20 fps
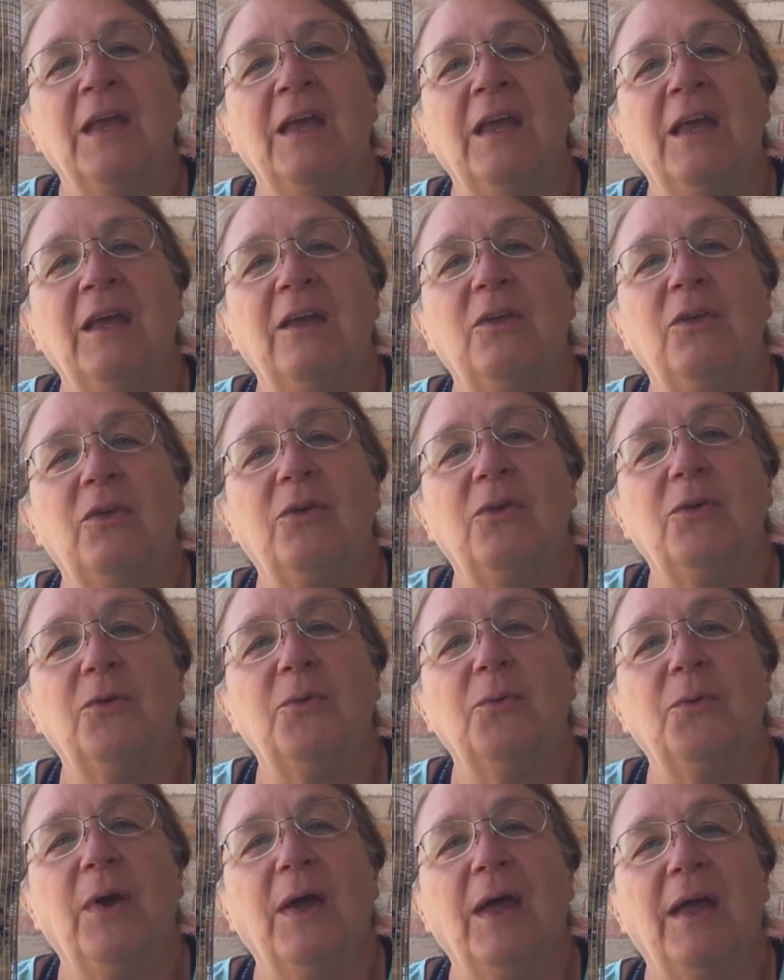You
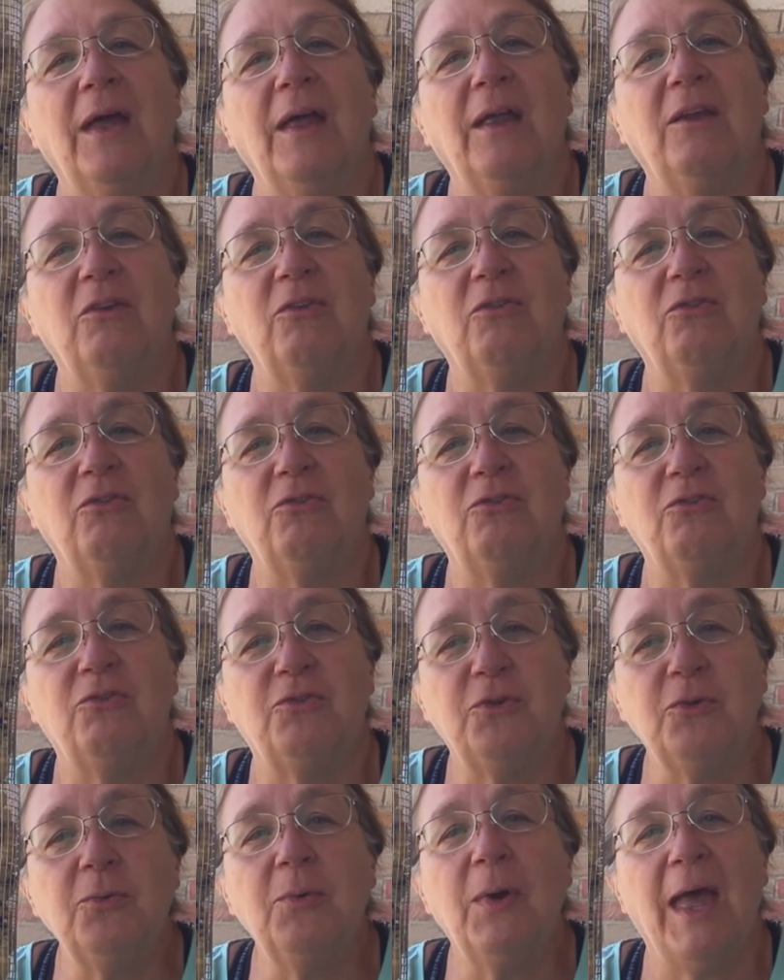do
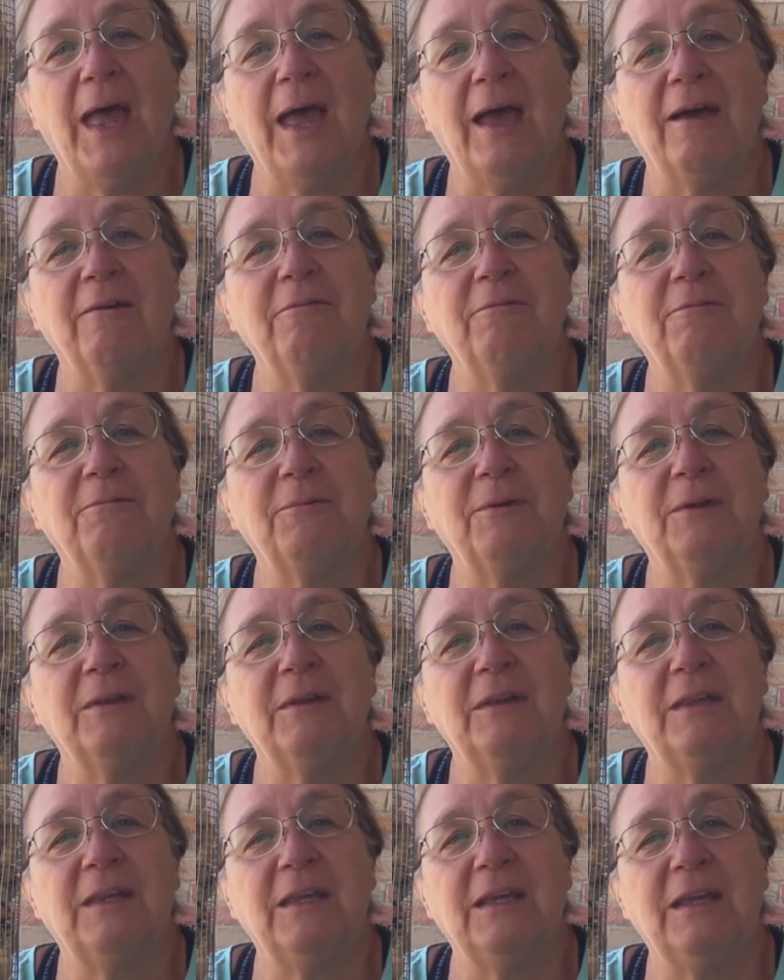have
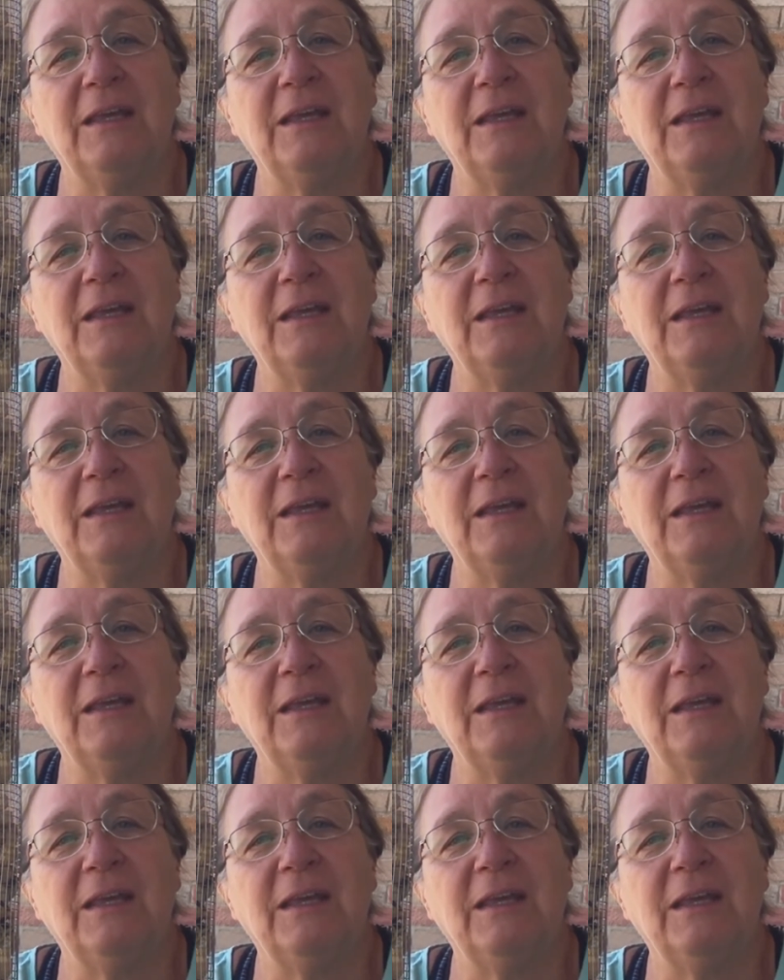the